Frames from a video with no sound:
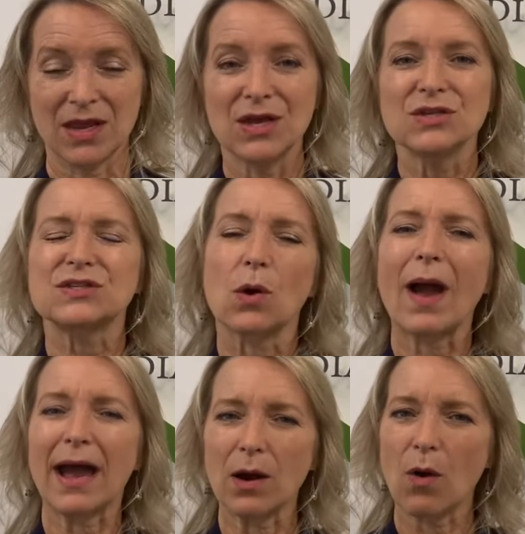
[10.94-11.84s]
So
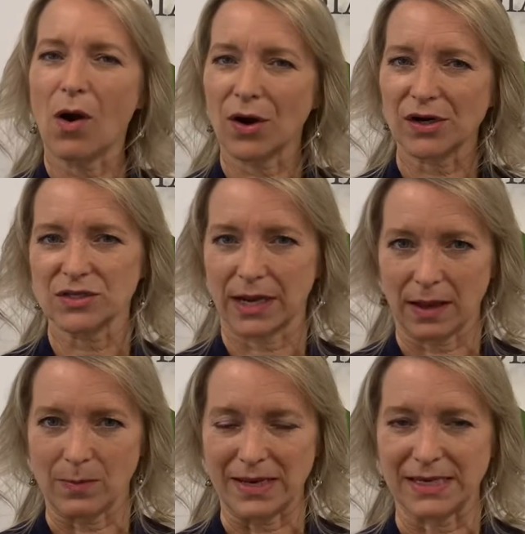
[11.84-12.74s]
how are
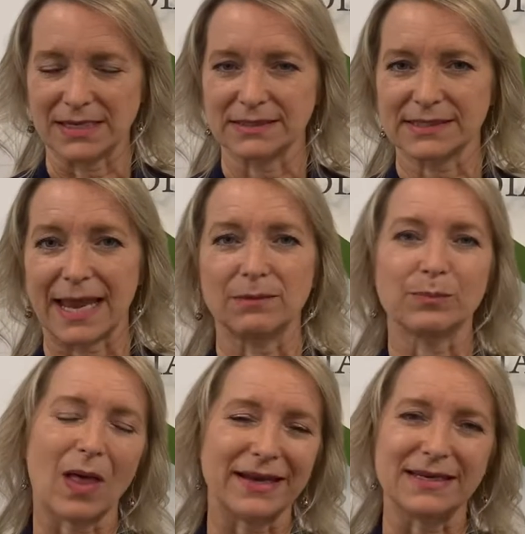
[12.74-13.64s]
diabetes and
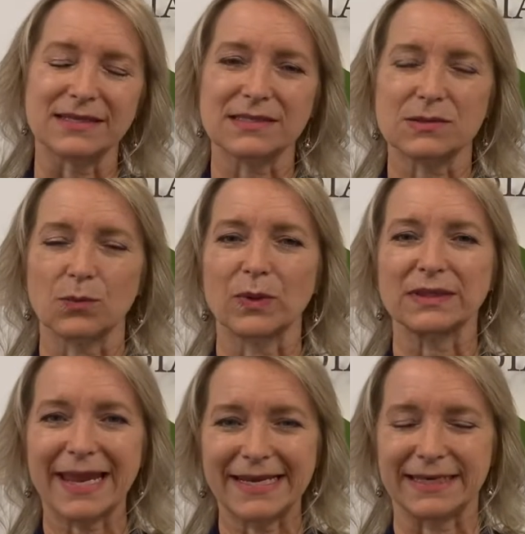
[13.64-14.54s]
blindness
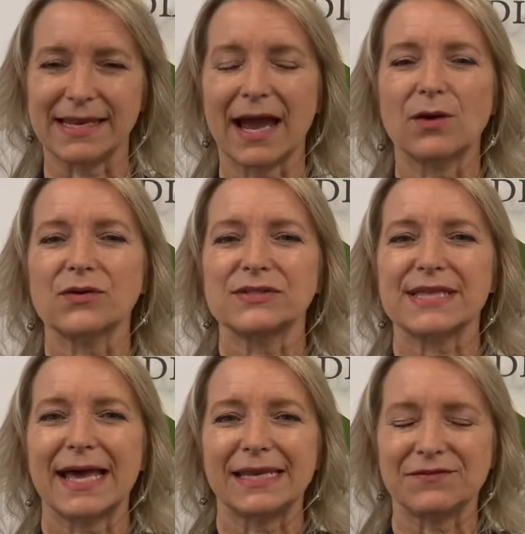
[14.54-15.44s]
related? How does
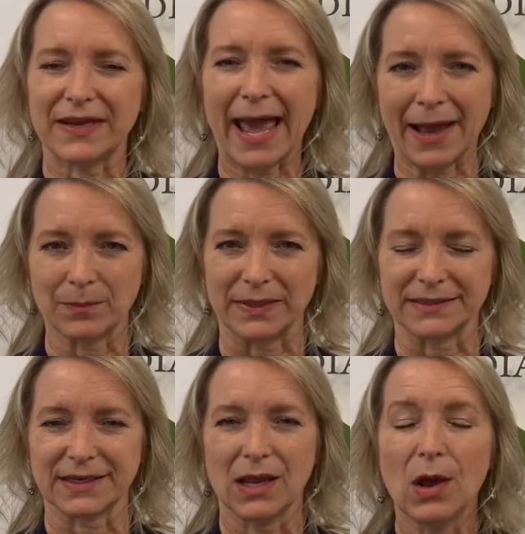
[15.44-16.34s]
that even
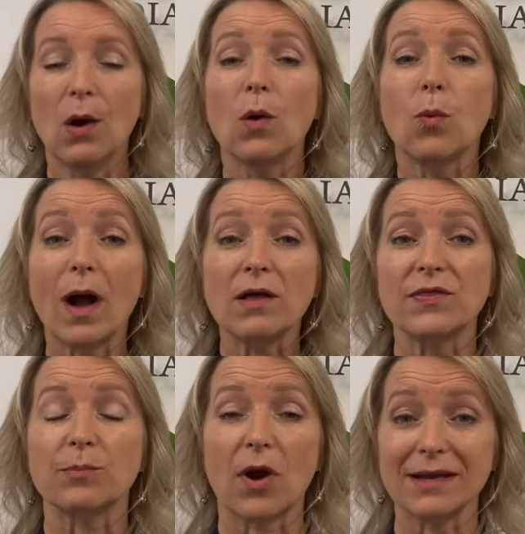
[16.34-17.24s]
happen? Well,
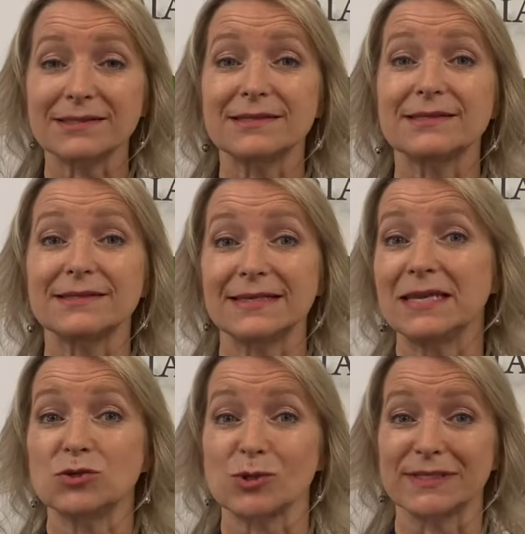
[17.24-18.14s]
the process is an
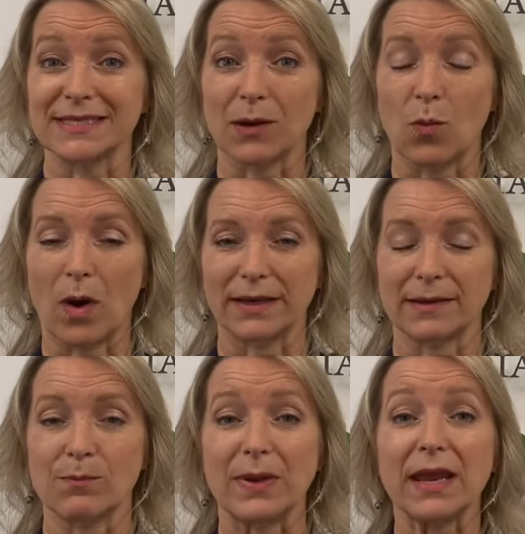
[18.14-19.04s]
interesting
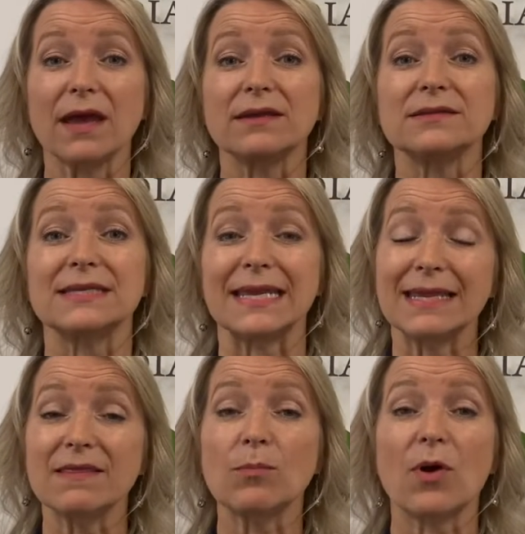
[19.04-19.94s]
one because
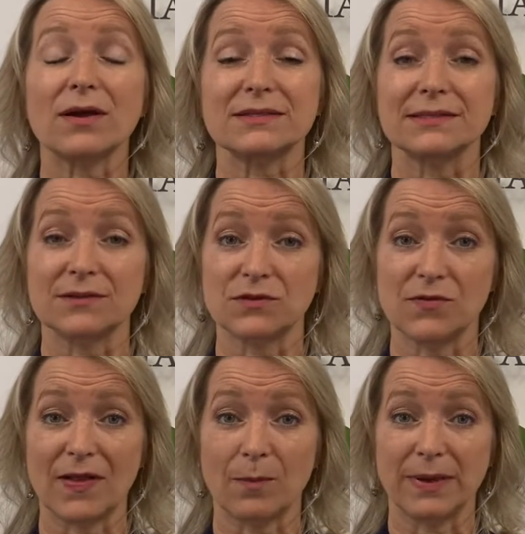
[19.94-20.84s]
in the process of
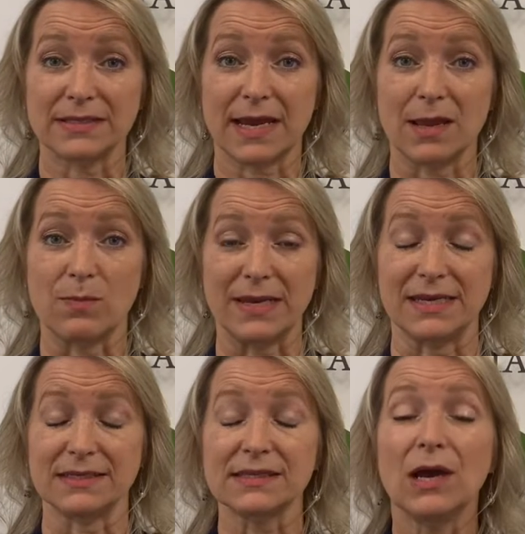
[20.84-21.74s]
developing
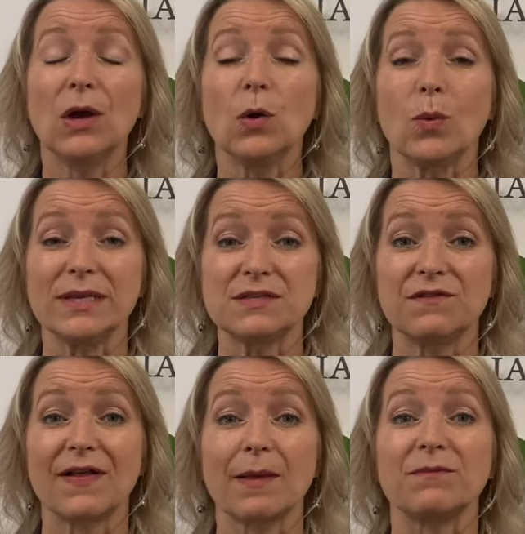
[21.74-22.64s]
diabetes, we
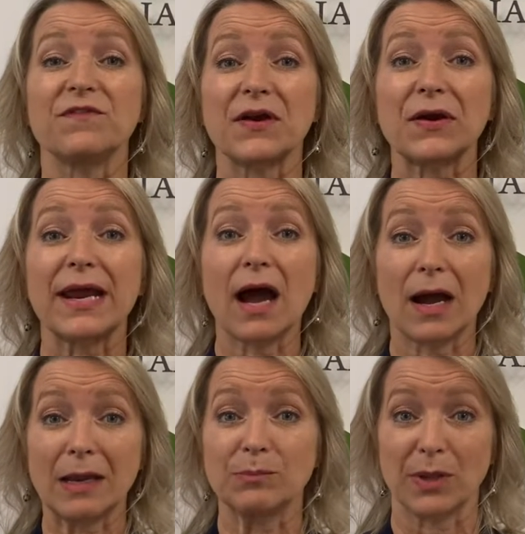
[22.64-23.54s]
develop very
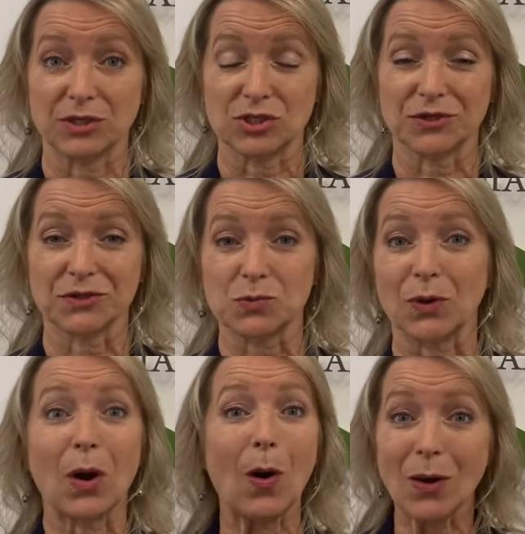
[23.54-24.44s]
high blood sugars.
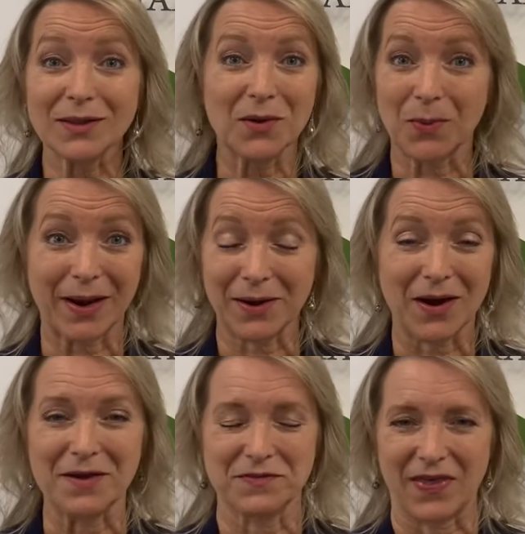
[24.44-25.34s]
We're all aware
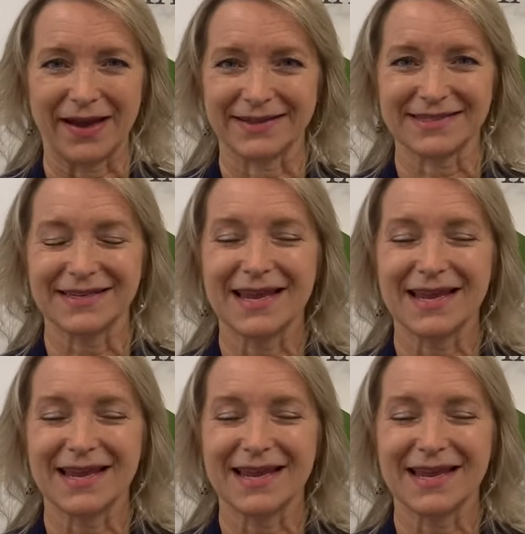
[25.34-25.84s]
of that.